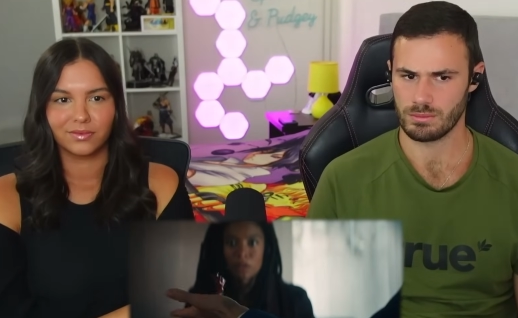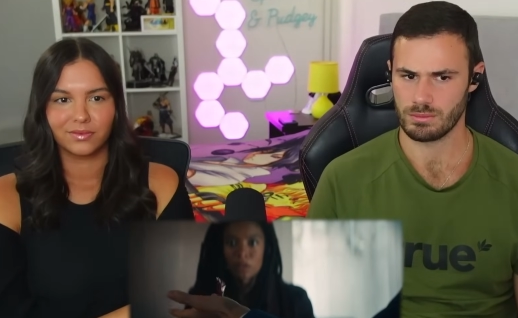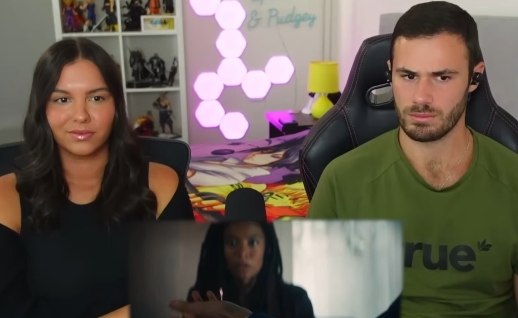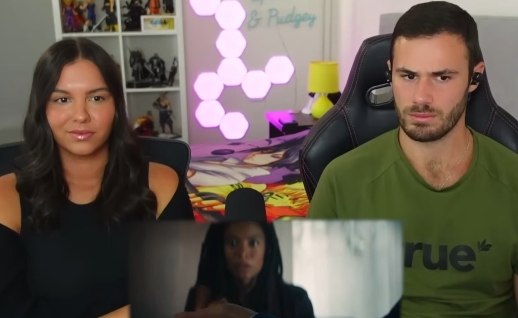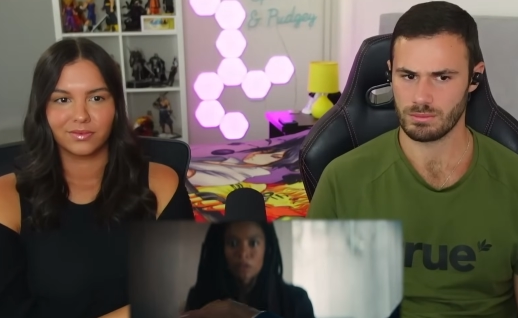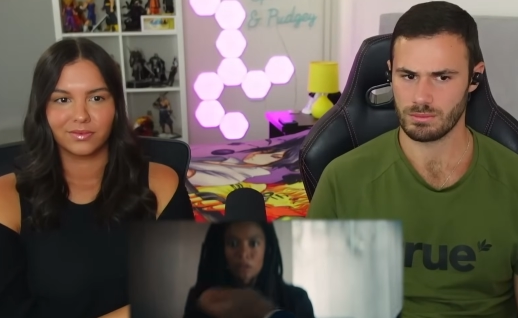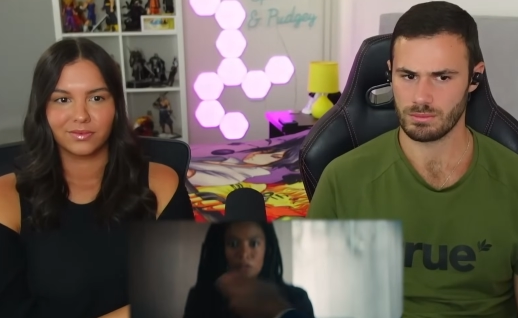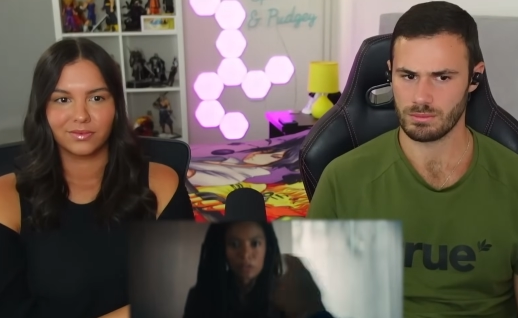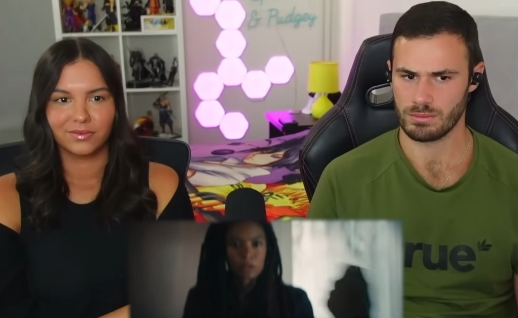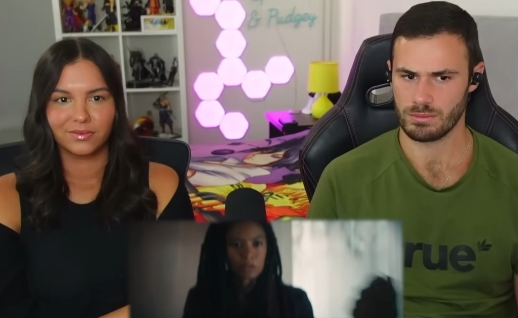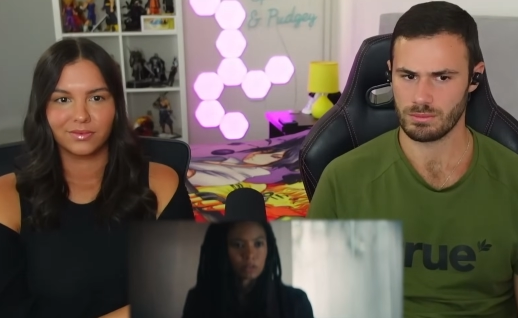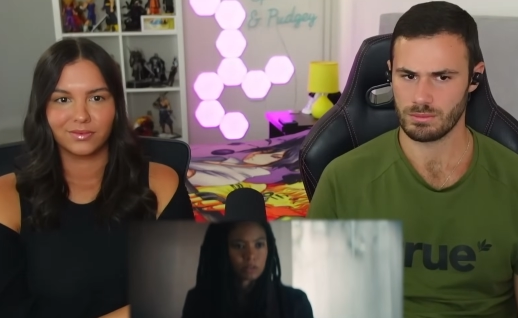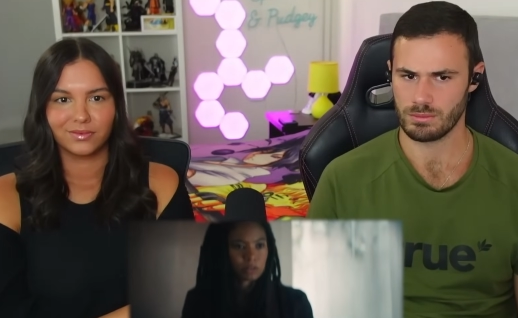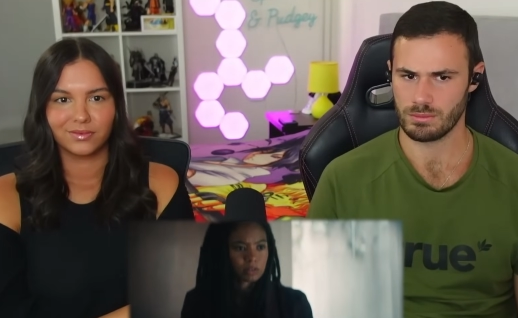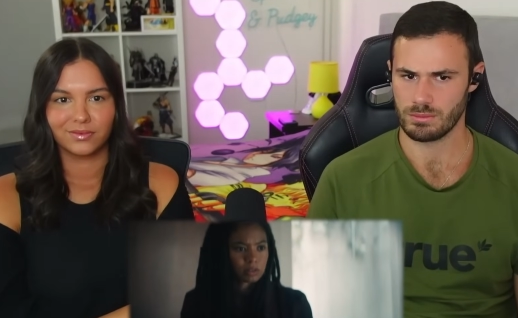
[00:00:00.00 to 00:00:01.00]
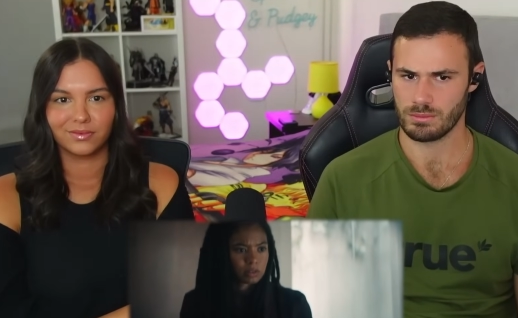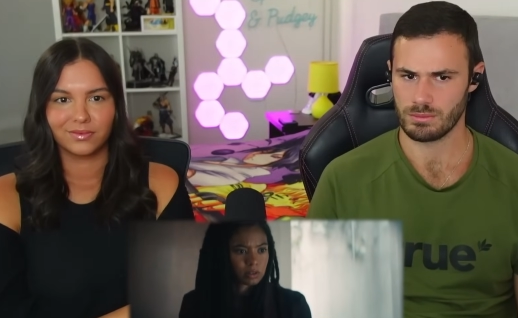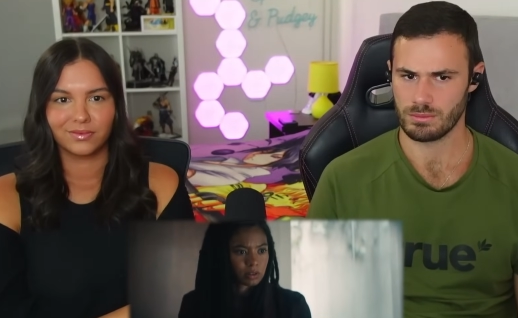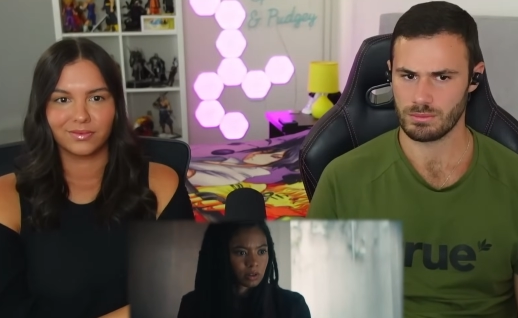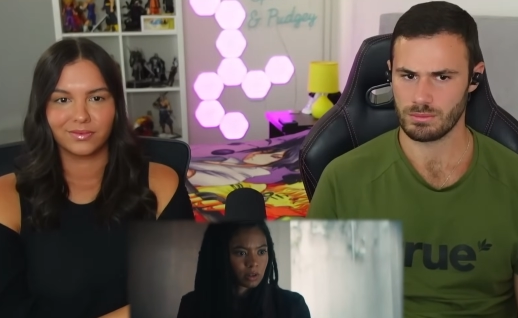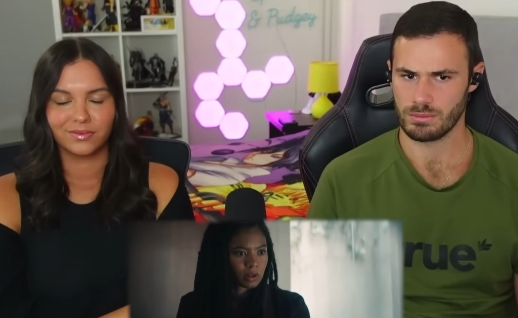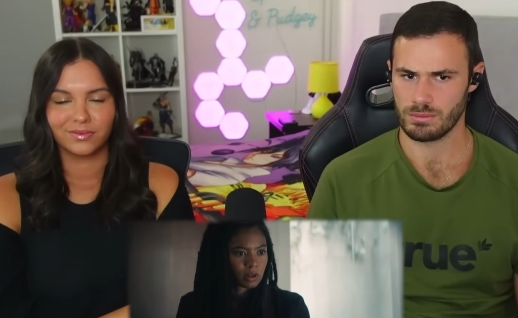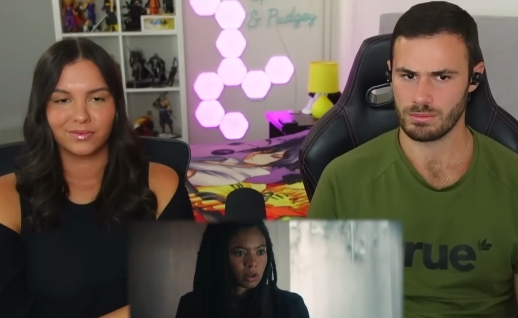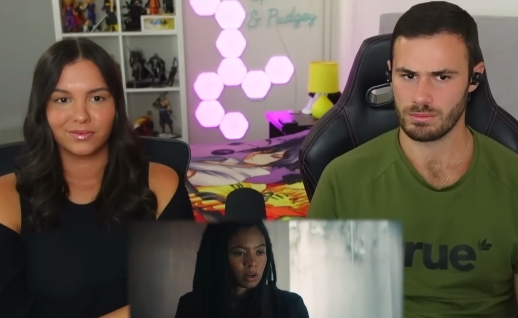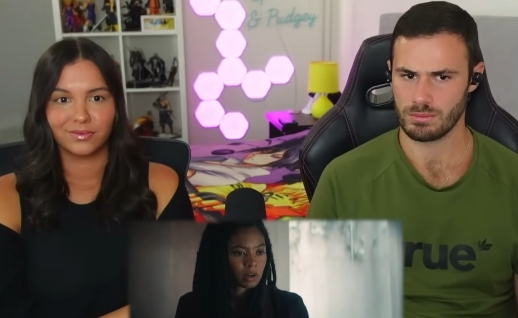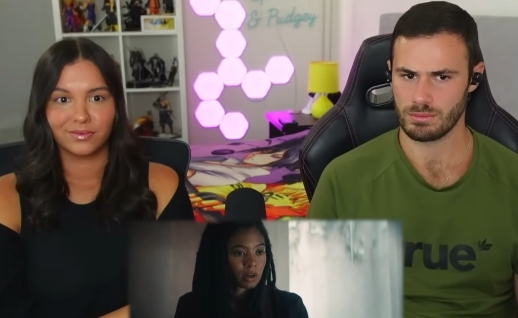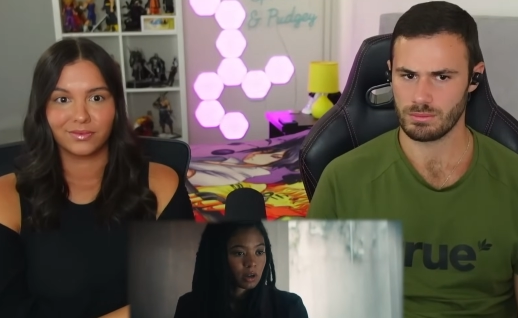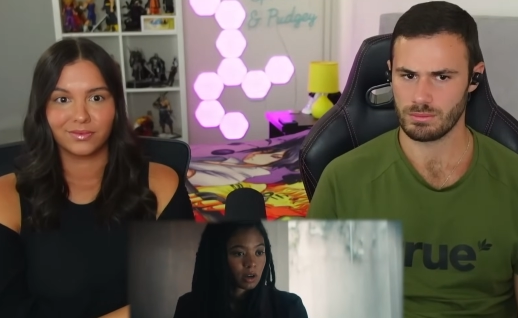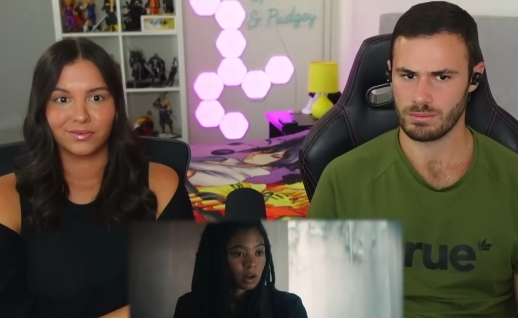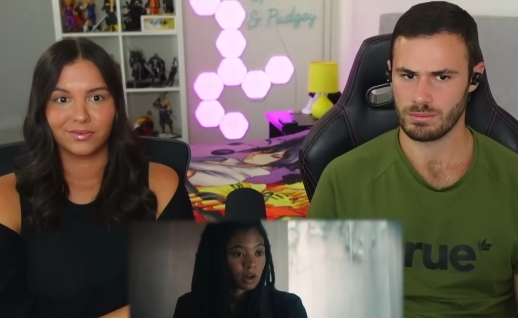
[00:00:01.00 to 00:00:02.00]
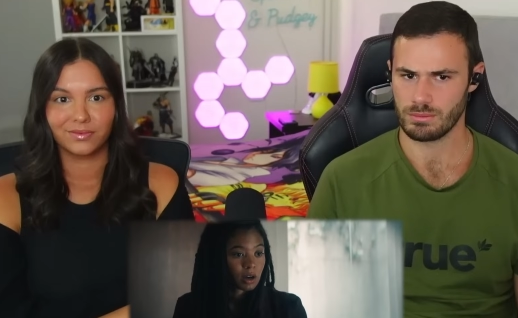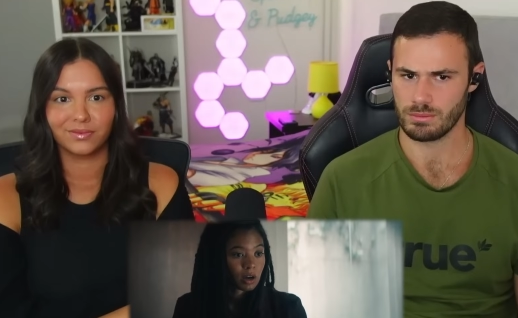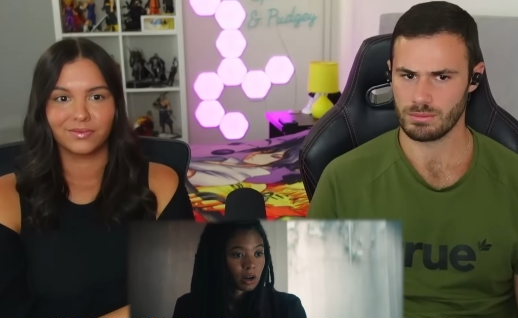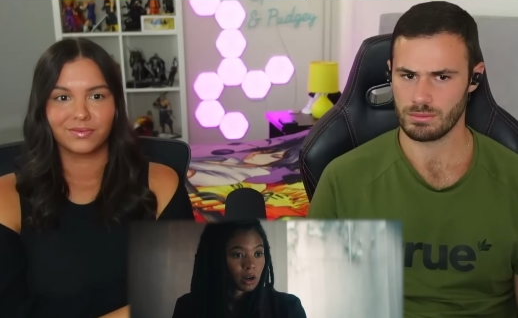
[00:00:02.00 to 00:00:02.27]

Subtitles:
Nobody speaks.